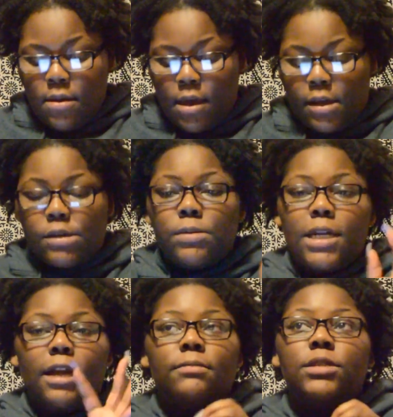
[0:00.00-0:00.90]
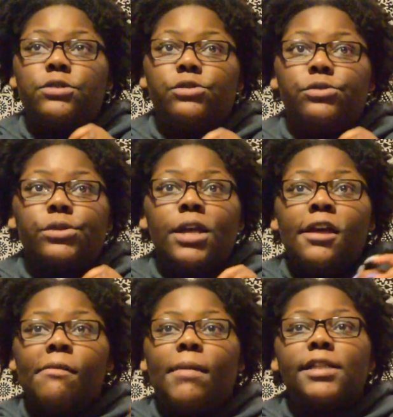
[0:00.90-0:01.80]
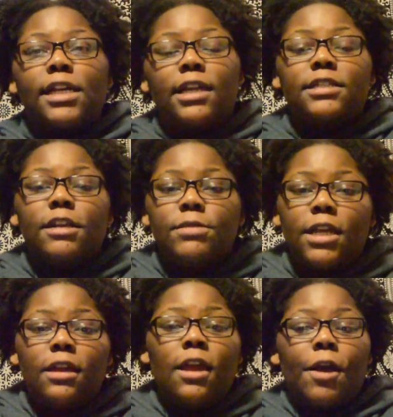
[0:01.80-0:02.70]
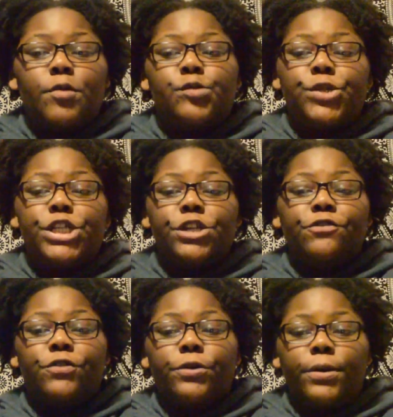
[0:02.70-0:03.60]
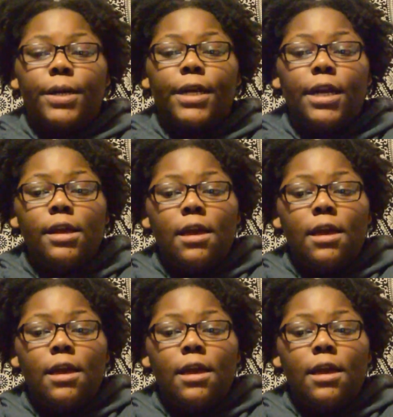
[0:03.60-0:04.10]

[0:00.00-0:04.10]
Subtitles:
Yeah, so when it came to my second time taking it, I was reaching for,